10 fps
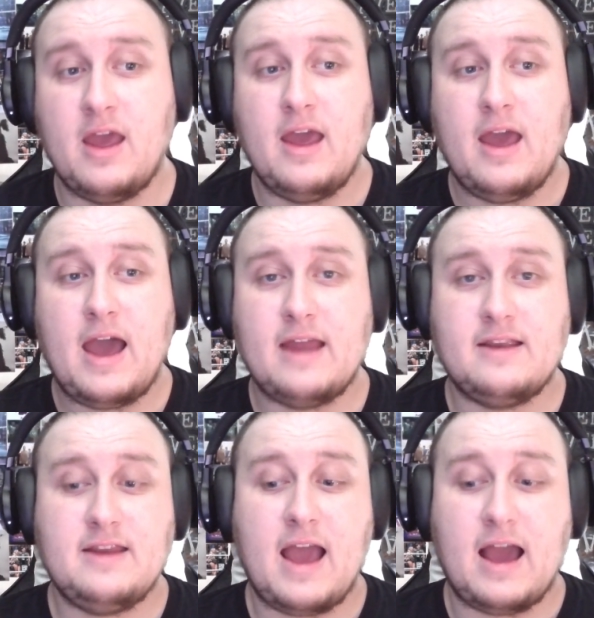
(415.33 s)

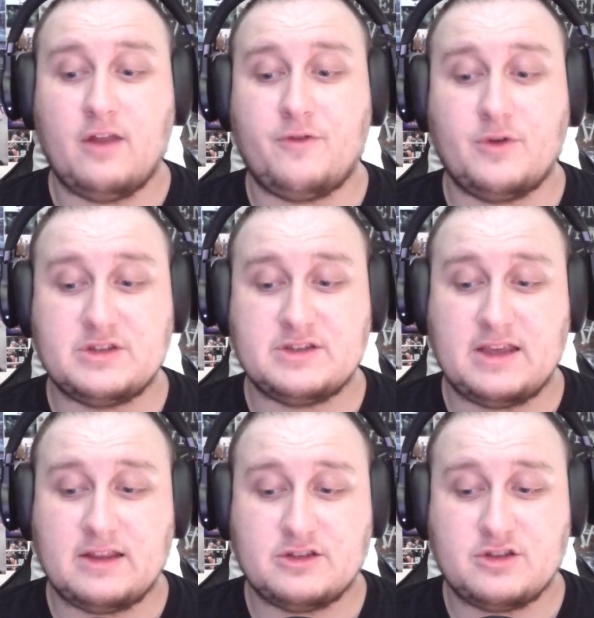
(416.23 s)
And yeah, I look forward to
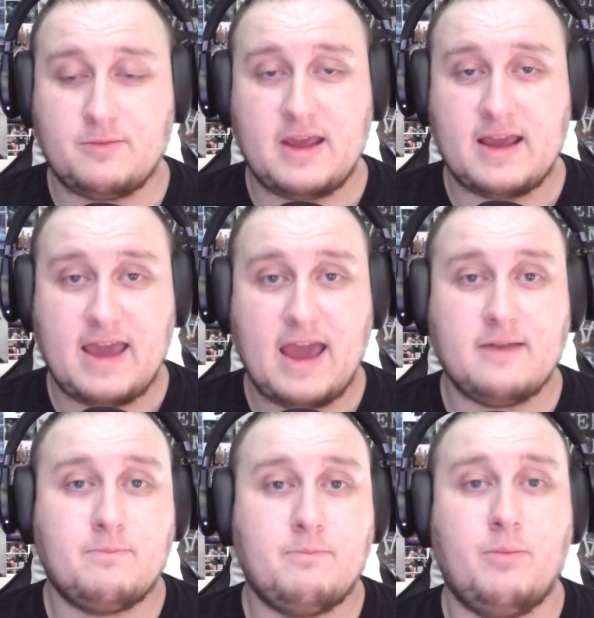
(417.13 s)
seeing these two meet
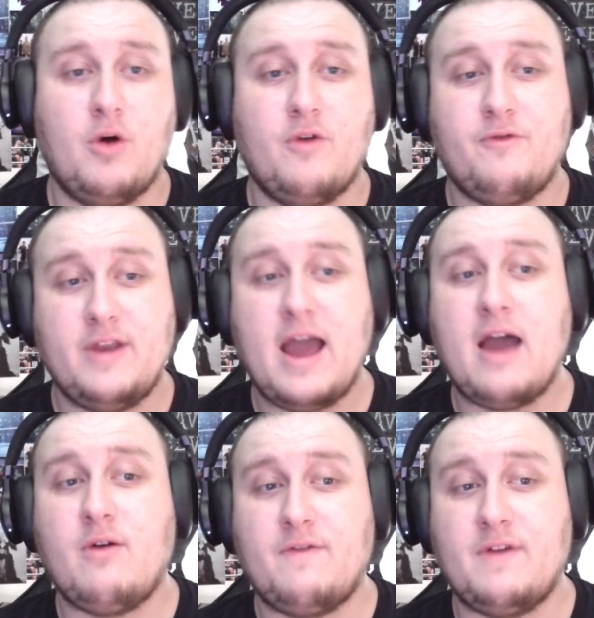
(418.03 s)
again. But for
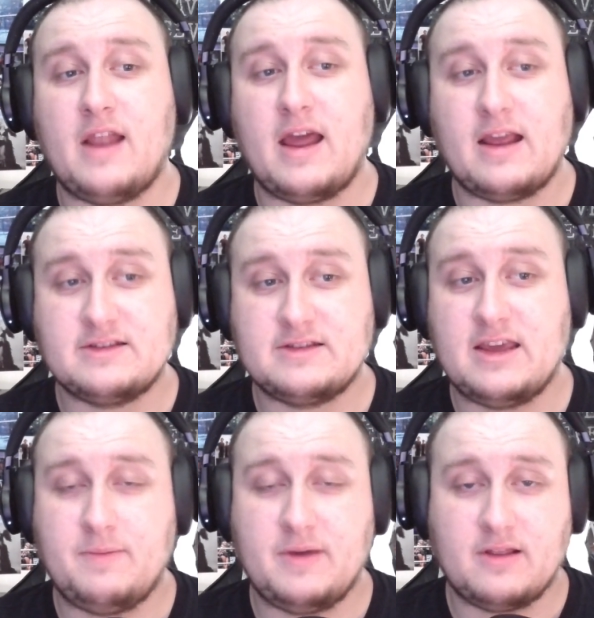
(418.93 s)
now, I feel like
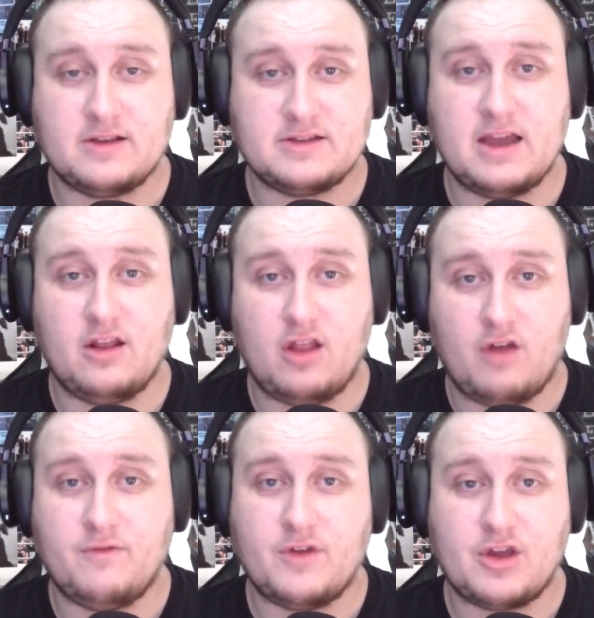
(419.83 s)
keeping this title
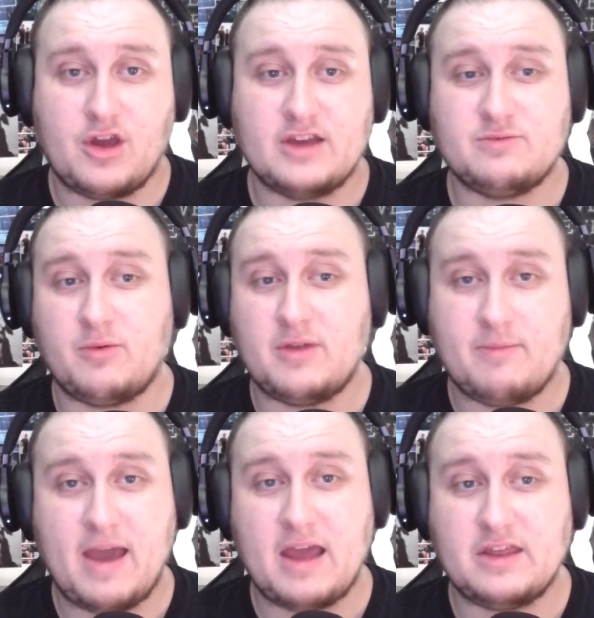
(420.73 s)
on Vaquer is probably the
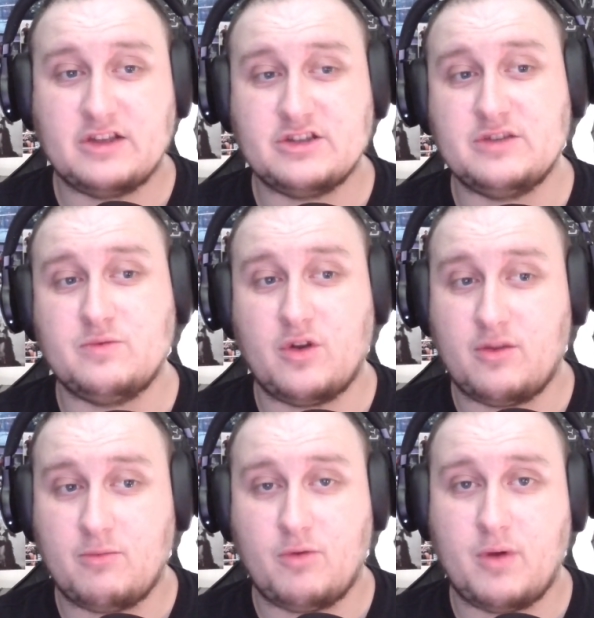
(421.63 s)
better thing. She's one of the
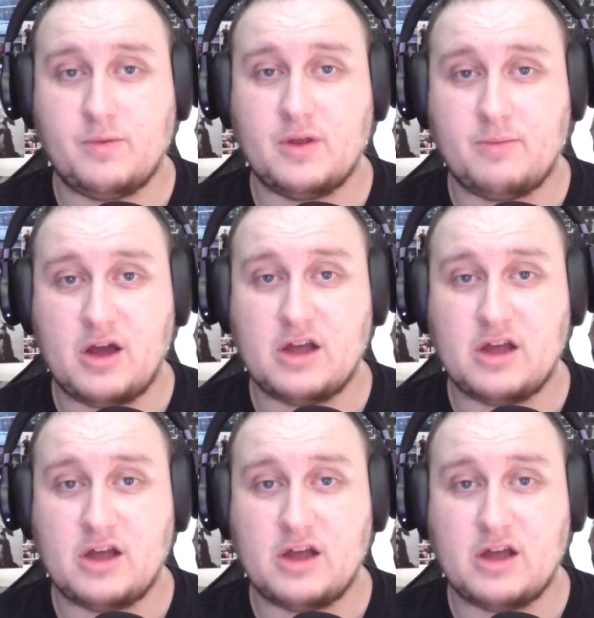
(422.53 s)
more popular parts